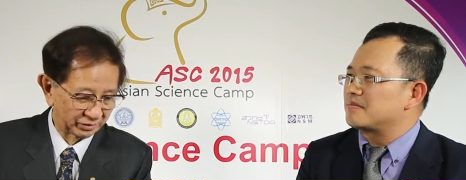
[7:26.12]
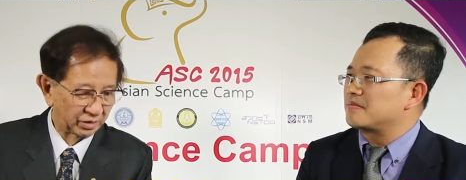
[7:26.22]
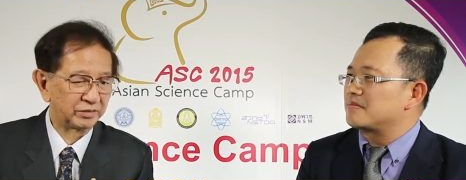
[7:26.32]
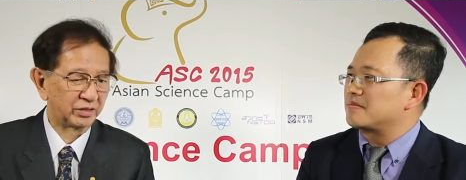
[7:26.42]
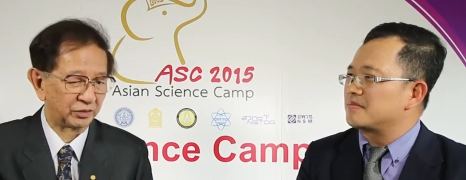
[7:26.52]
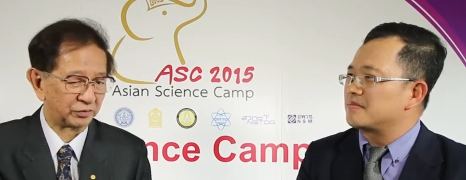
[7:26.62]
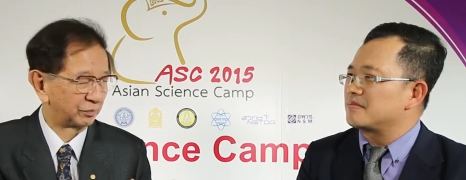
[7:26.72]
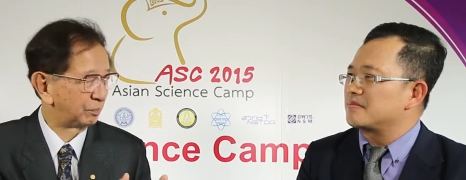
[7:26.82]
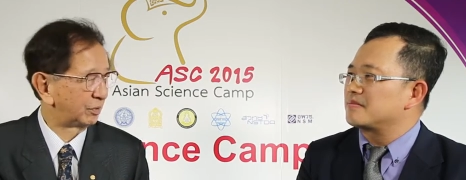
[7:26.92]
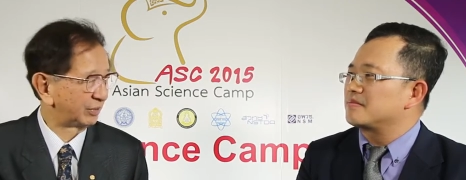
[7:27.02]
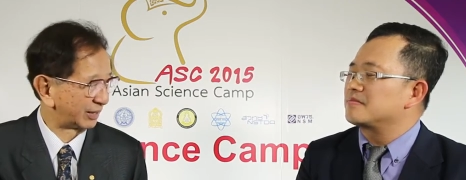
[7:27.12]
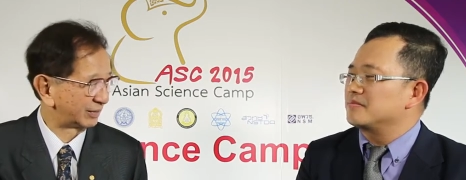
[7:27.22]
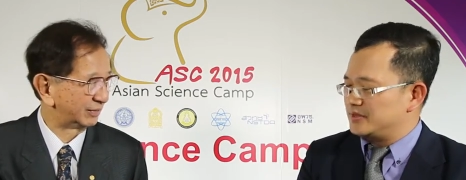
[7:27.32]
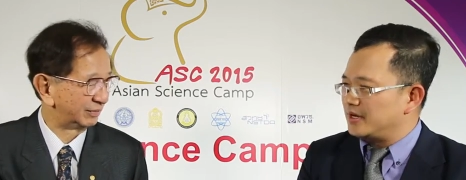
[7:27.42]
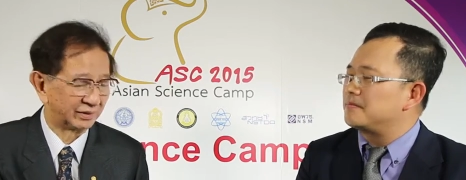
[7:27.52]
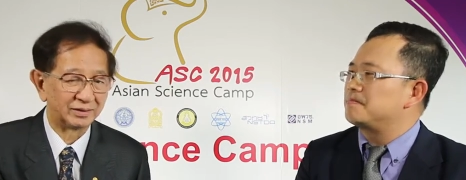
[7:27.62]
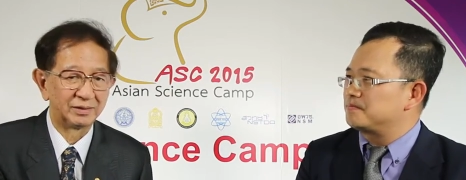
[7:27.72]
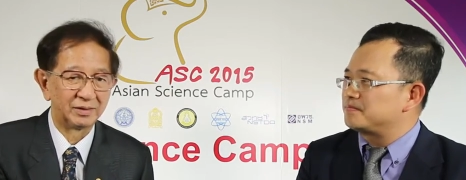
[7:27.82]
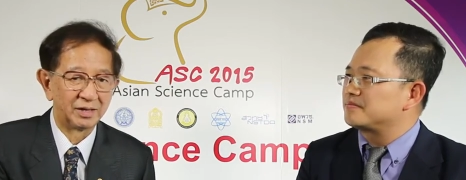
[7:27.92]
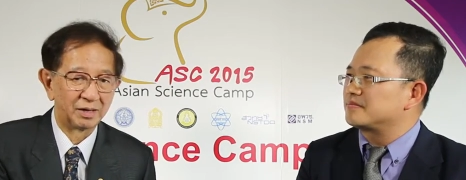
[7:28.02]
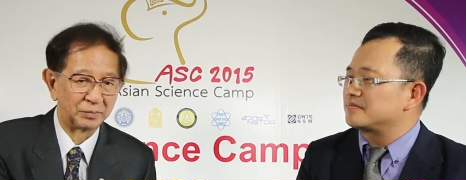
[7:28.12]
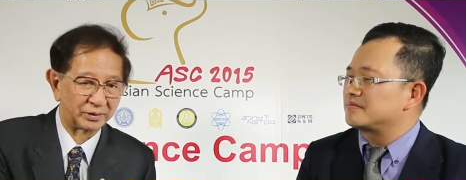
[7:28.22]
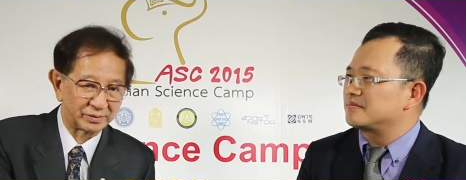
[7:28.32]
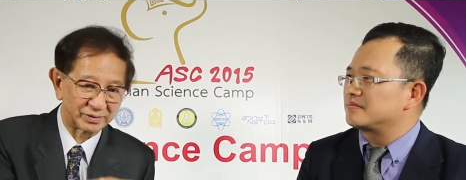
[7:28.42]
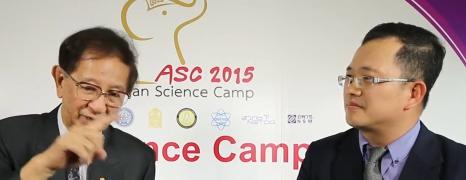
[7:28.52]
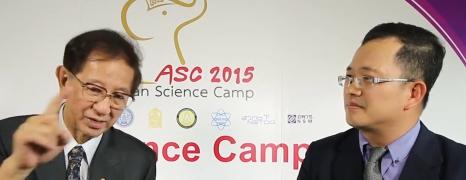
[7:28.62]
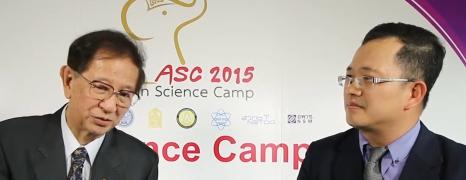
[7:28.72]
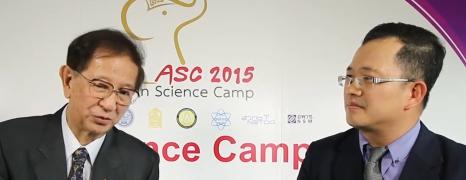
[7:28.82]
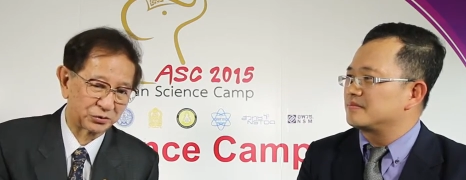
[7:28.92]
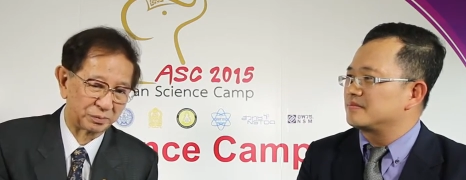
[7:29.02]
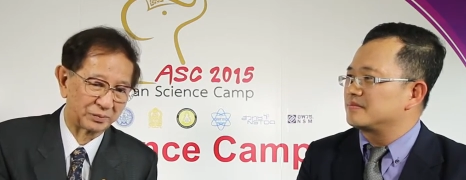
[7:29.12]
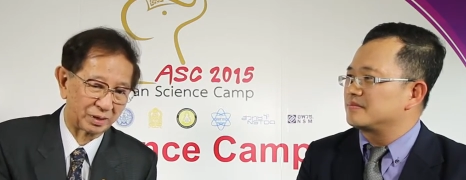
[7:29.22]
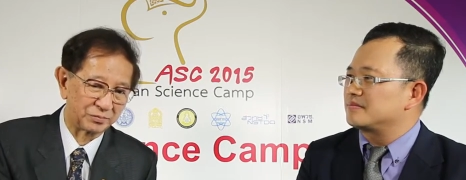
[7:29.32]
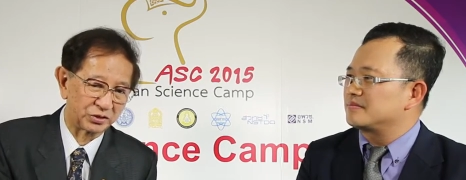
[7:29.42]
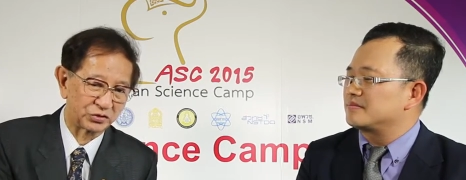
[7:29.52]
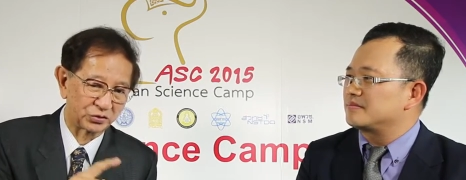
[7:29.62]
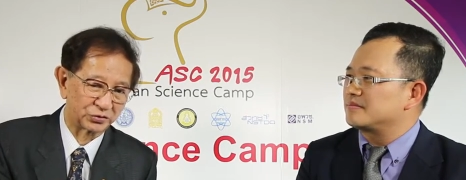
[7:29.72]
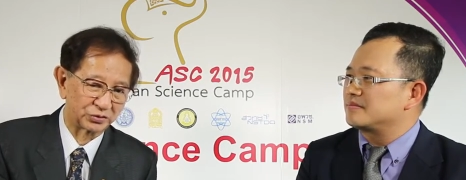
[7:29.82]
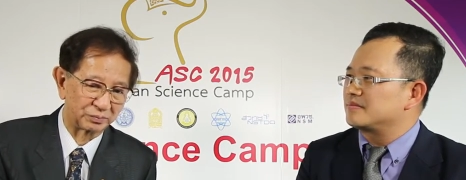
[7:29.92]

Speaker 1: turn into the product. Yeah. Right? But that cycle sometimes short,